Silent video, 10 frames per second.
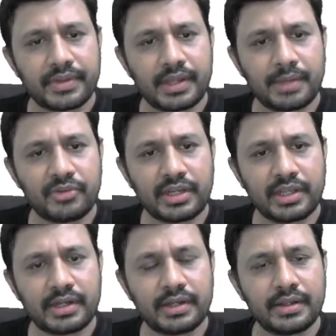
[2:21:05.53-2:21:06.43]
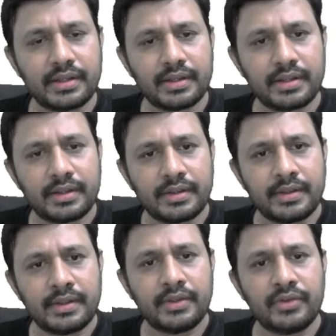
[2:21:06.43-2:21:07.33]
observe here,
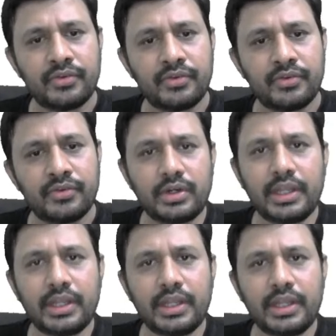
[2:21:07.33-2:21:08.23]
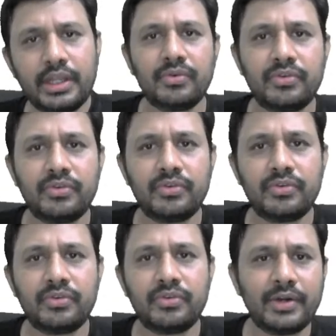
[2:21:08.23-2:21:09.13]
0 to t by 2, 0 to
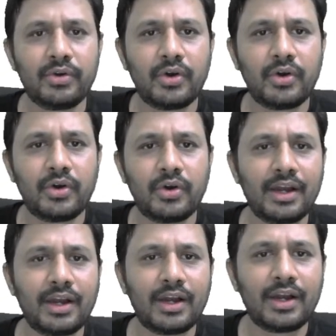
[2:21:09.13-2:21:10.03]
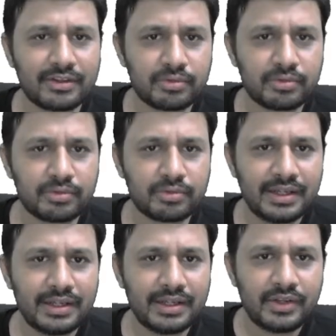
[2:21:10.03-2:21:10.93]
t by 2, how I can split
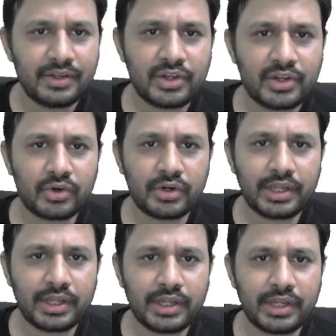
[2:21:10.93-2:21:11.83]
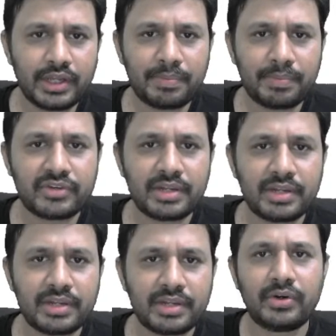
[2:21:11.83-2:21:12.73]
0 to t by 4 plus t by
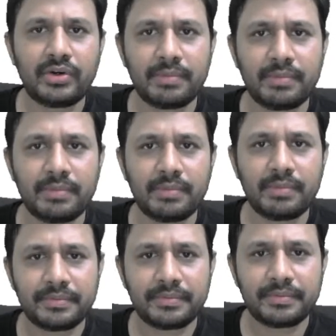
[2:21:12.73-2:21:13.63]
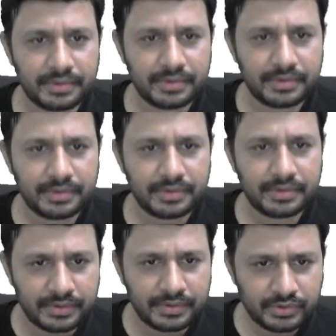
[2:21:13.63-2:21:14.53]
4 to t by 2.
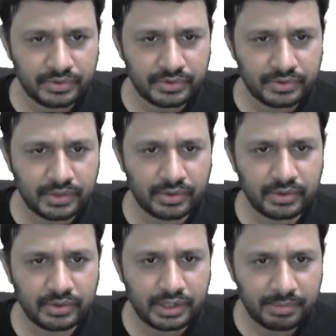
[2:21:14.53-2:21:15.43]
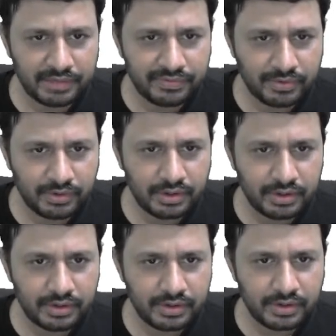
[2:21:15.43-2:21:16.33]
So 0 to t by 4,
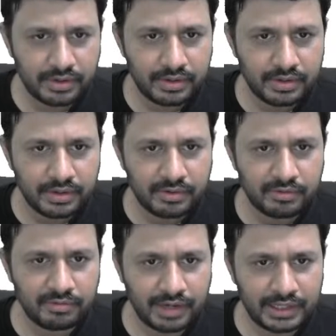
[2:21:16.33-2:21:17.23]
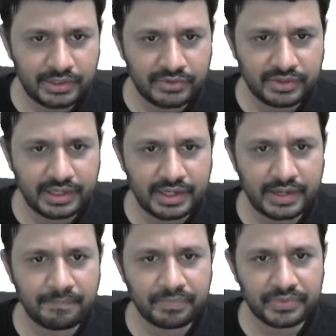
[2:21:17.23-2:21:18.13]
value is a
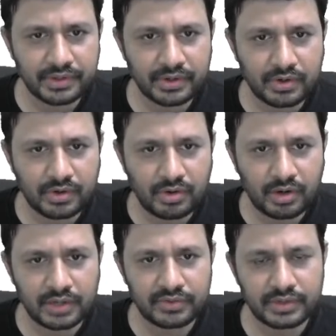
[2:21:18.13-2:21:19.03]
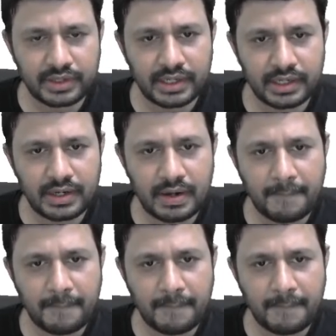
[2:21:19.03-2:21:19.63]
cos n